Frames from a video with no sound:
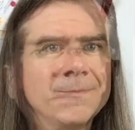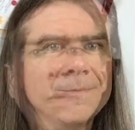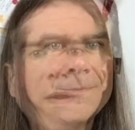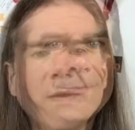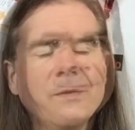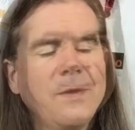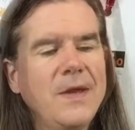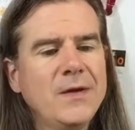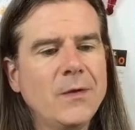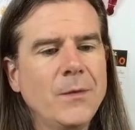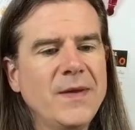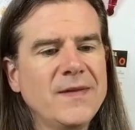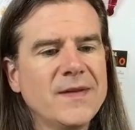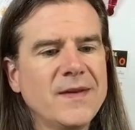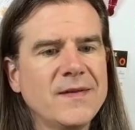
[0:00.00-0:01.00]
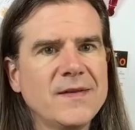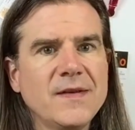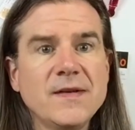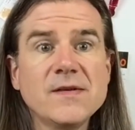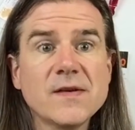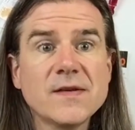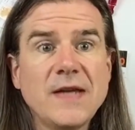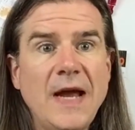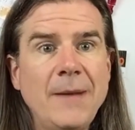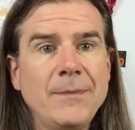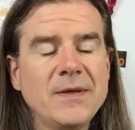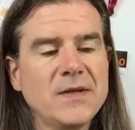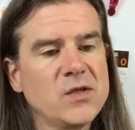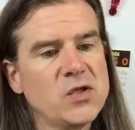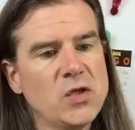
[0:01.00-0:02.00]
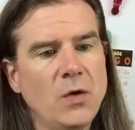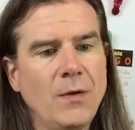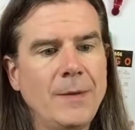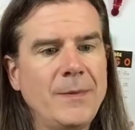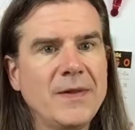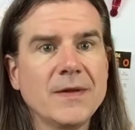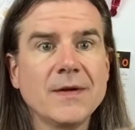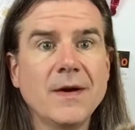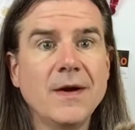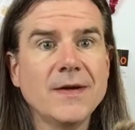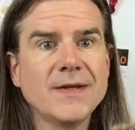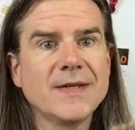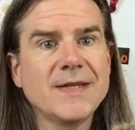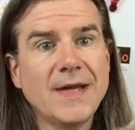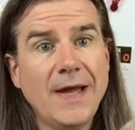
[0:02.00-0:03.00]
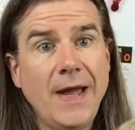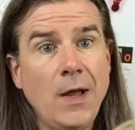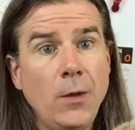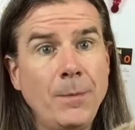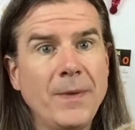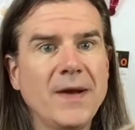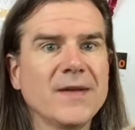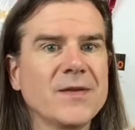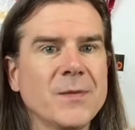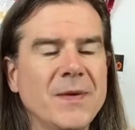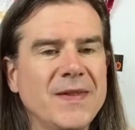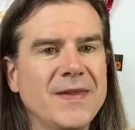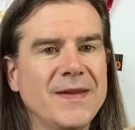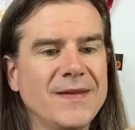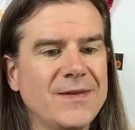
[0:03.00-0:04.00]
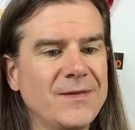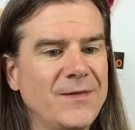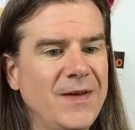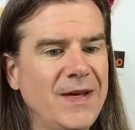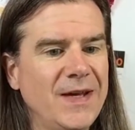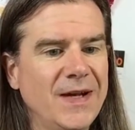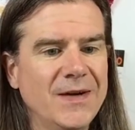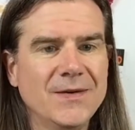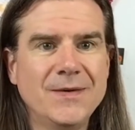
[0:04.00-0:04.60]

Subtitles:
What a great coincidence that you just happened to show up in the garden to help us with this video.